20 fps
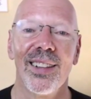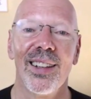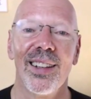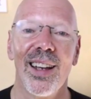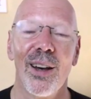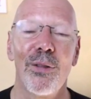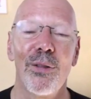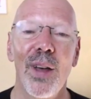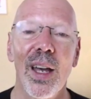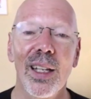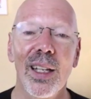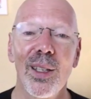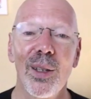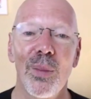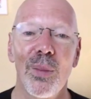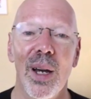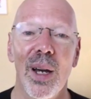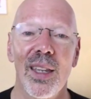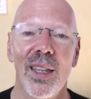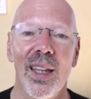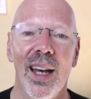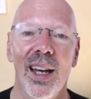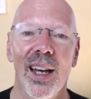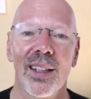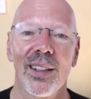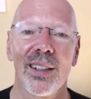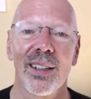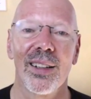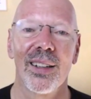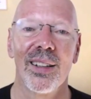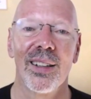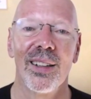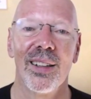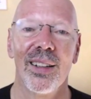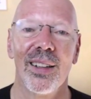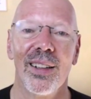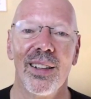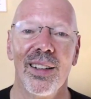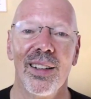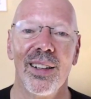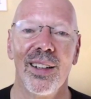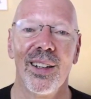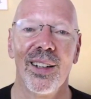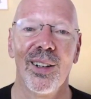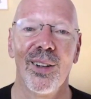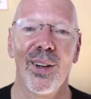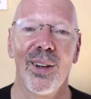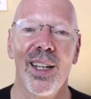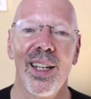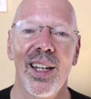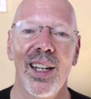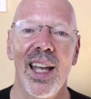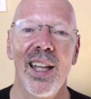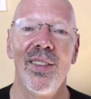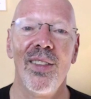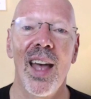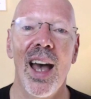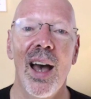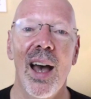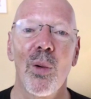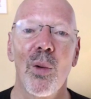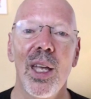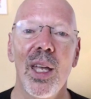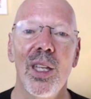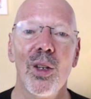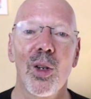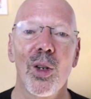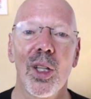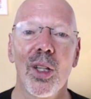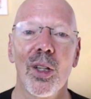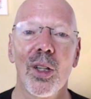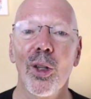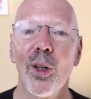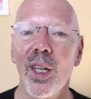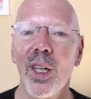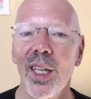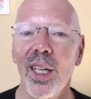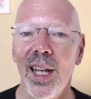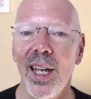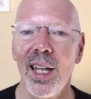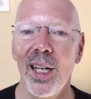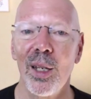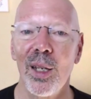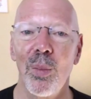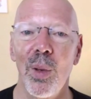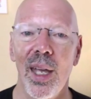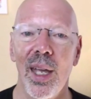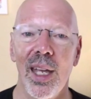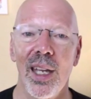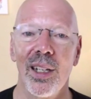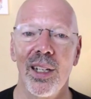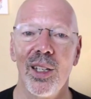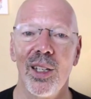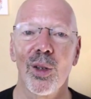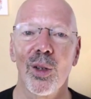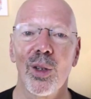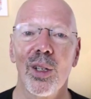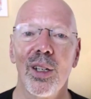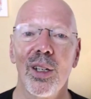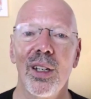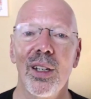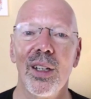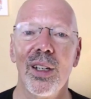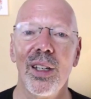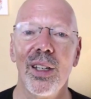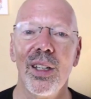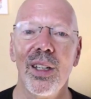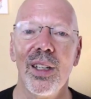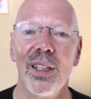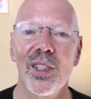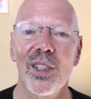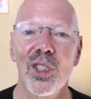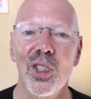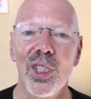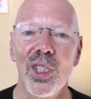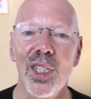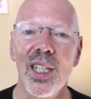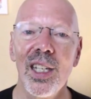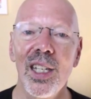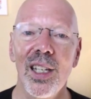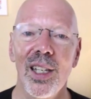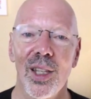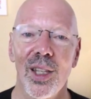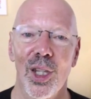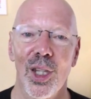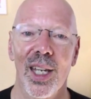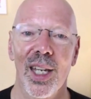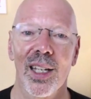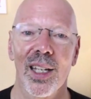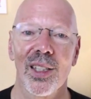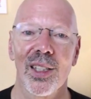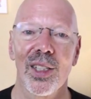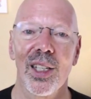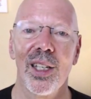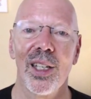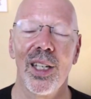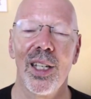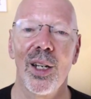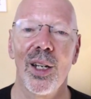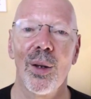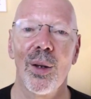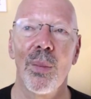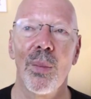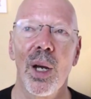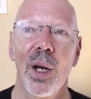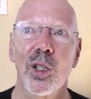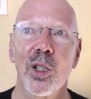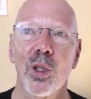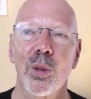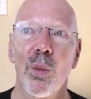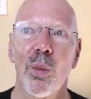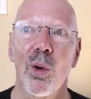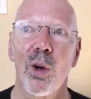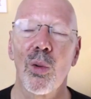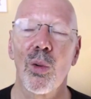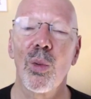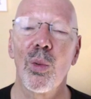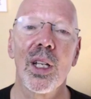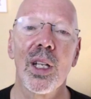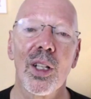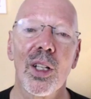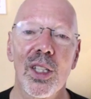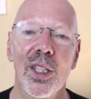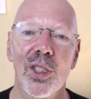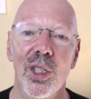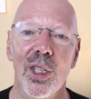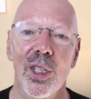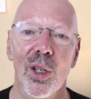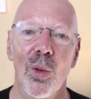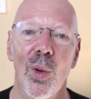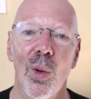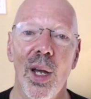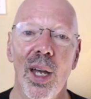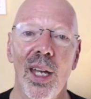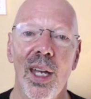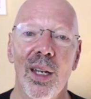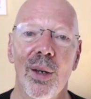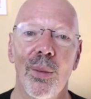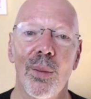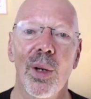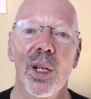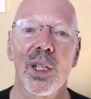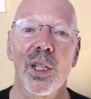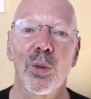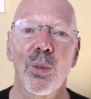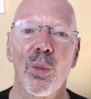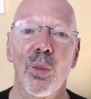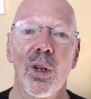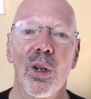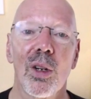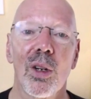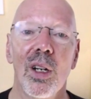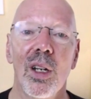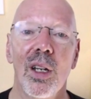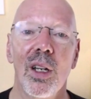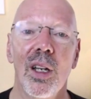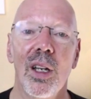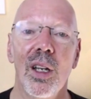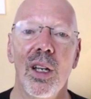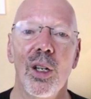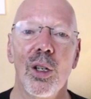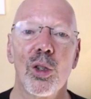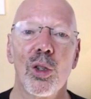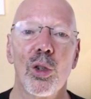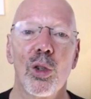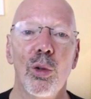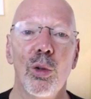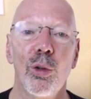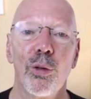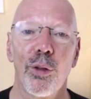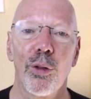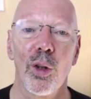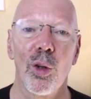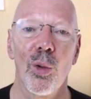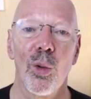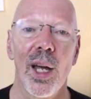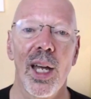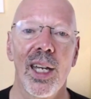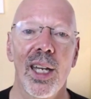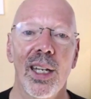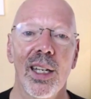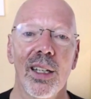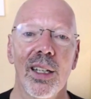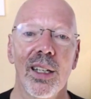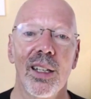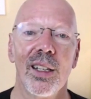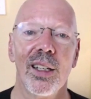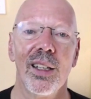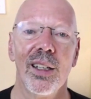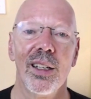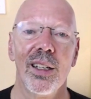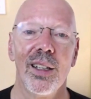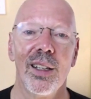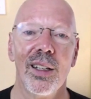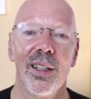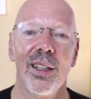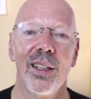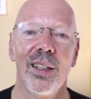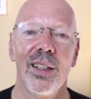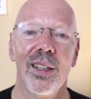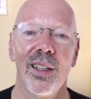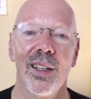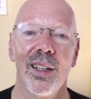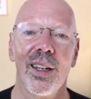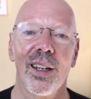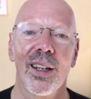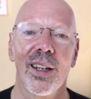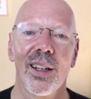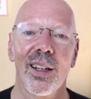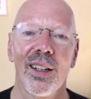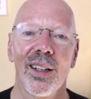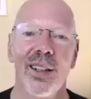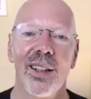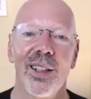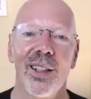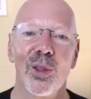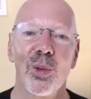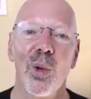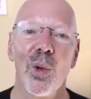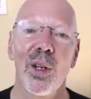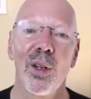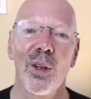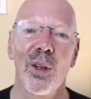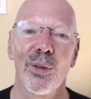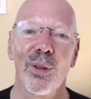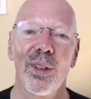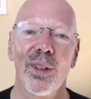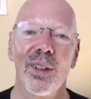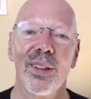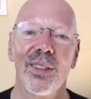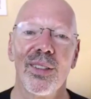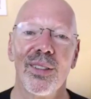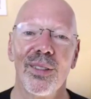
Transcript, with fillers: affected by that, right? And that way you can look at any pain. You can see things in, in a much more realistic way, a much more truthful way. Yeah, it's wonderful.